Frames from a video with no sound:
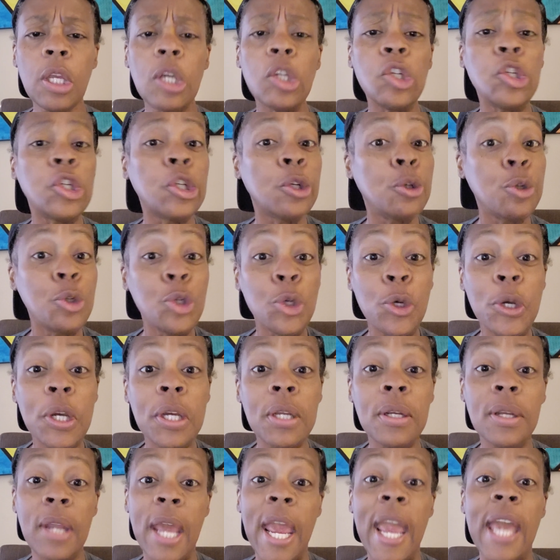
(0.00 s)

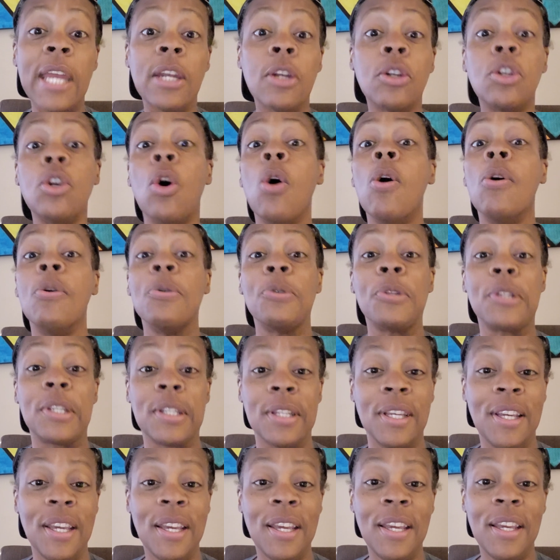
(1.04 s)
children and adults.
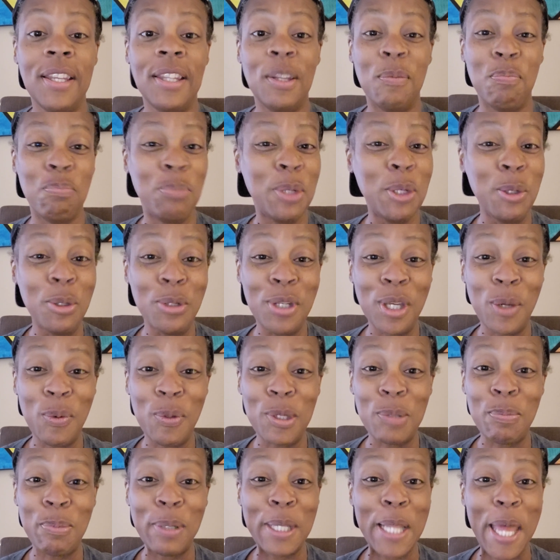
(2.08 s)
The music
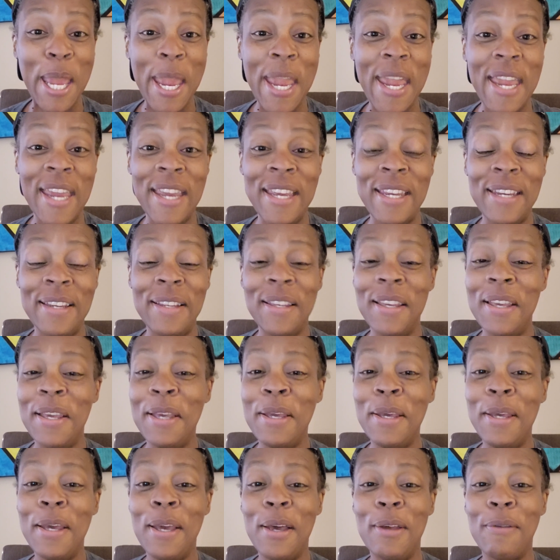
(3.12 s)
was playing.
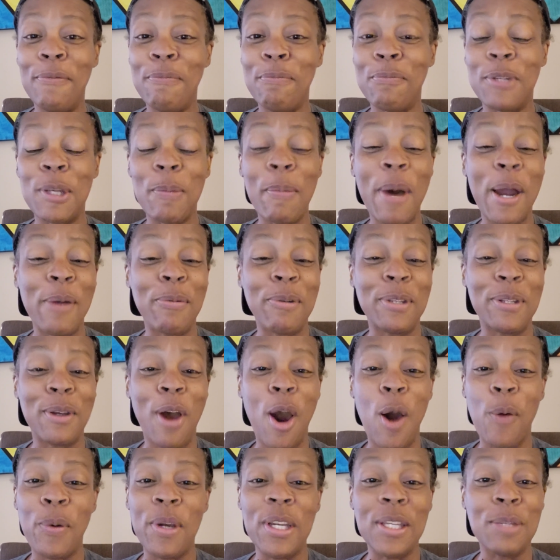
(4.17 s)
Somebody was
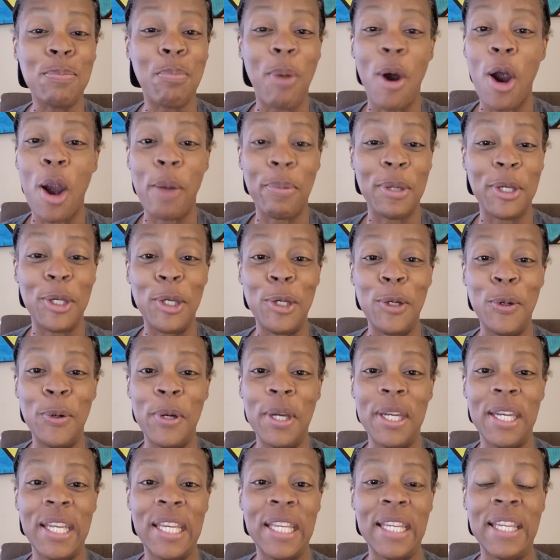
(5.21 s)
always
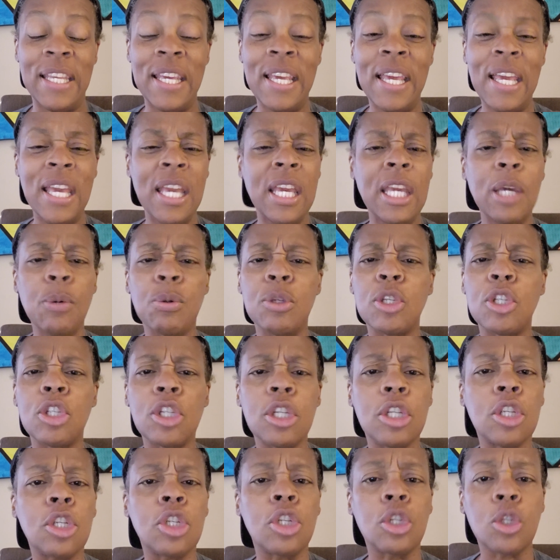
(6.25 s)
barbecuing. And it was
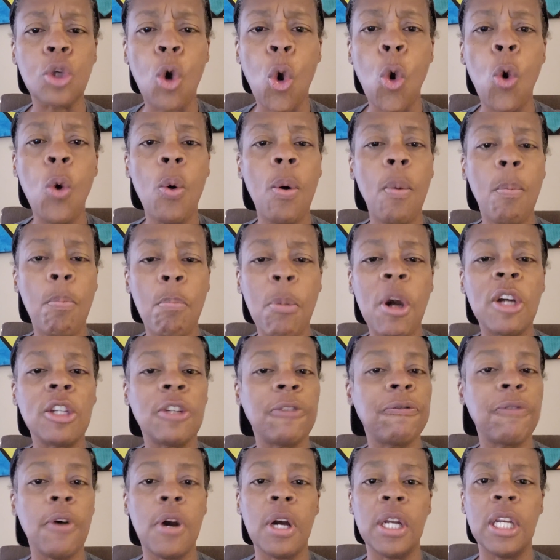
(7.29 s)
just so much
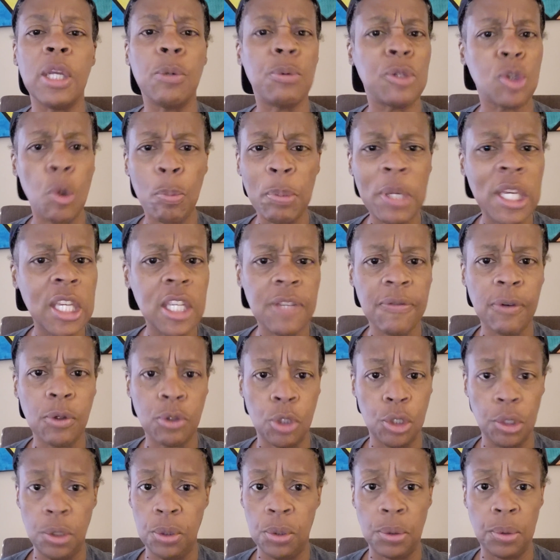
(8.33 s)
fun. It was so peaceful,
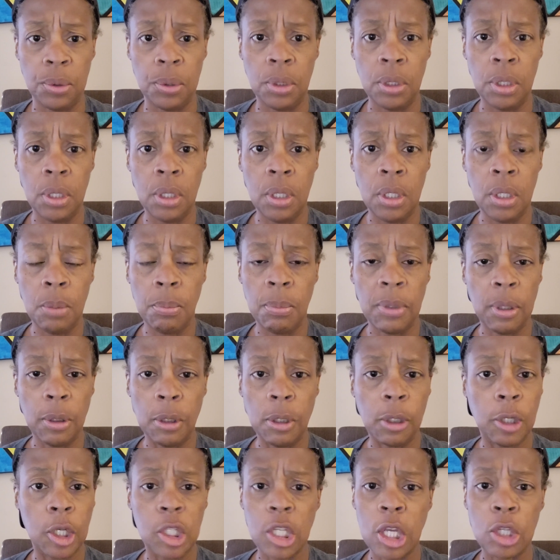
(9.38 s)
too.
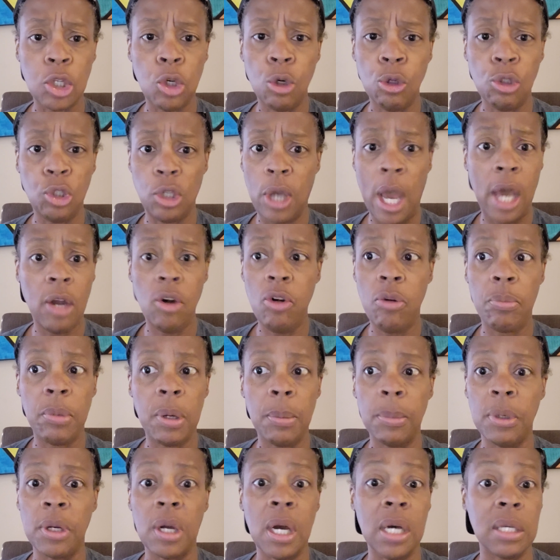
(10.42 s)
Because I told you, I don't
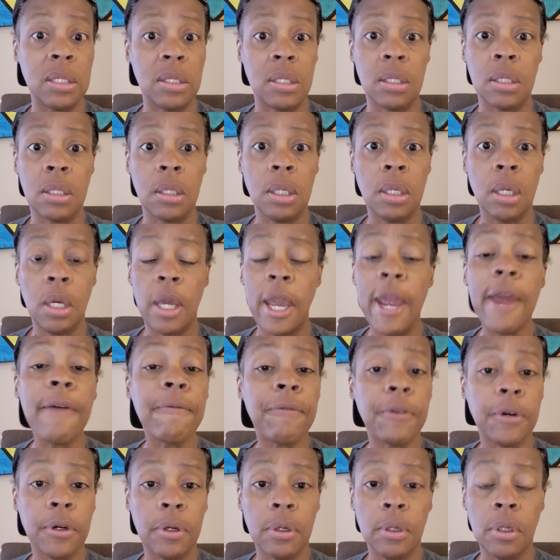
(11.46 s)
remember guns
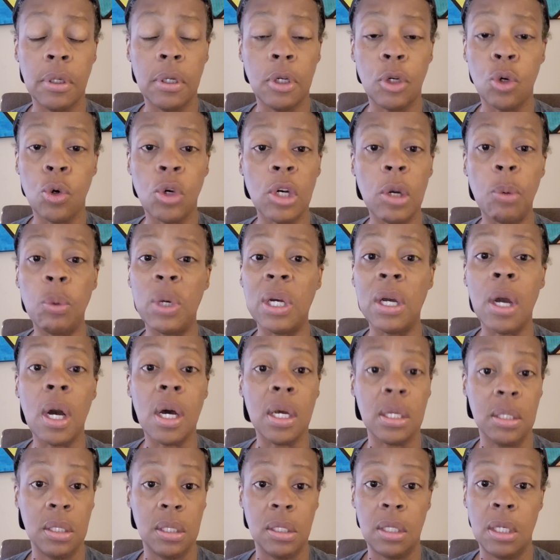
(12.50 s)
ever growing up with
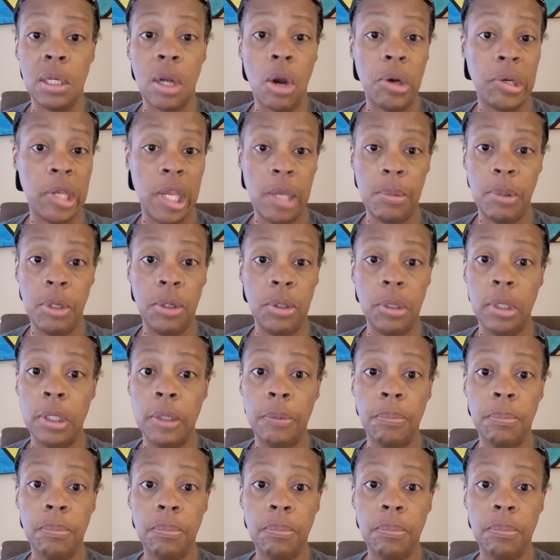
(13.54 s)
guns in our neighborhood